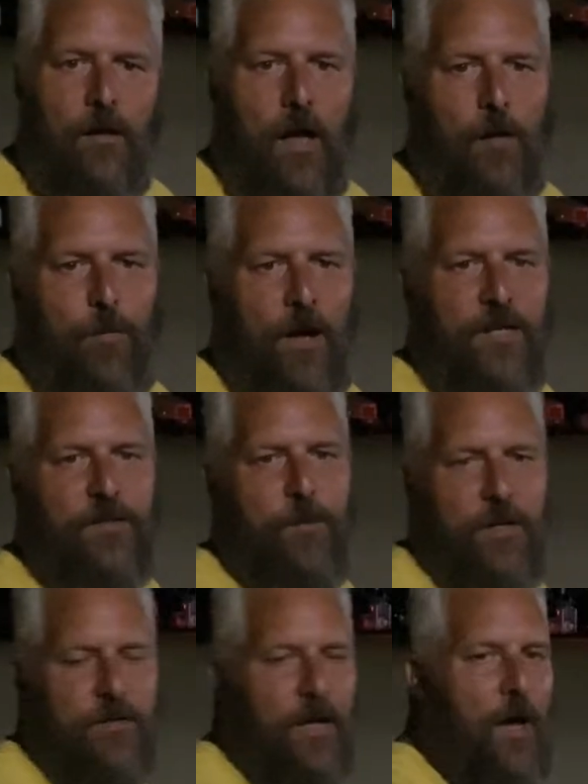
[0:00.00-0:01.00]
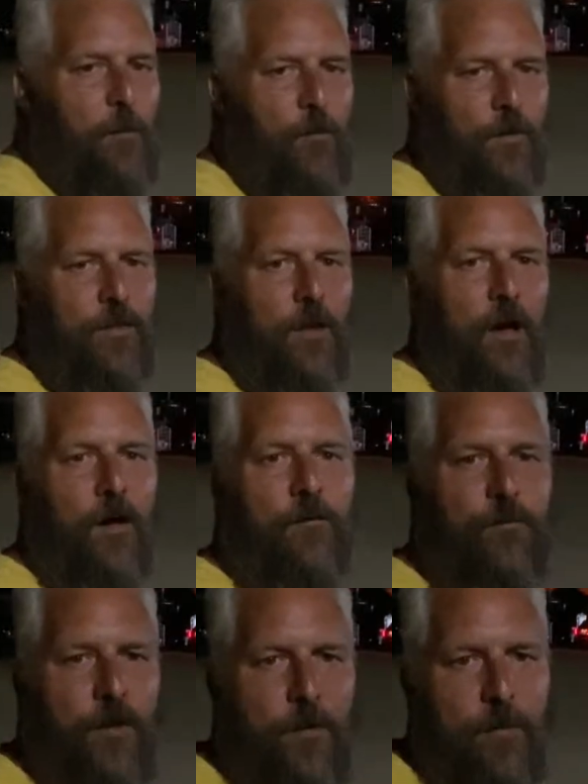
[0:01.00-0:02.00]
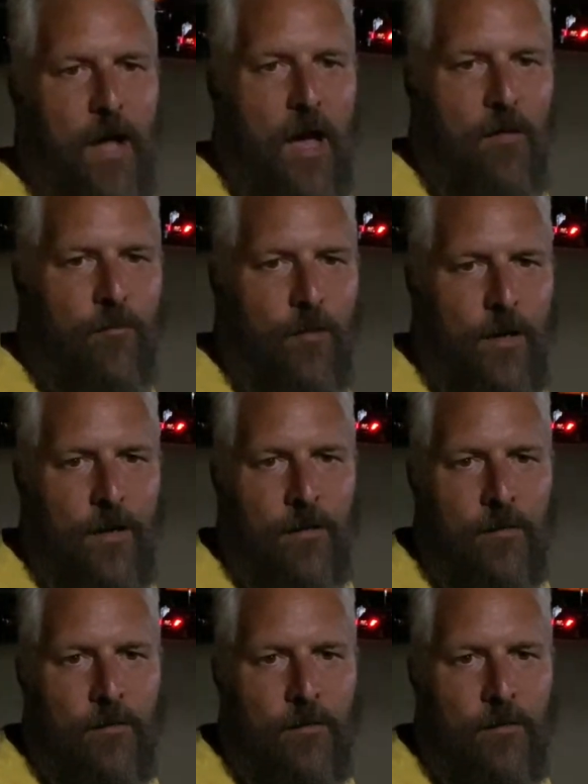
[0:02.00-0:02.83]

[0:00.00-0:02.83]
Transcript: I'll probably spend time with Freedom Convoy.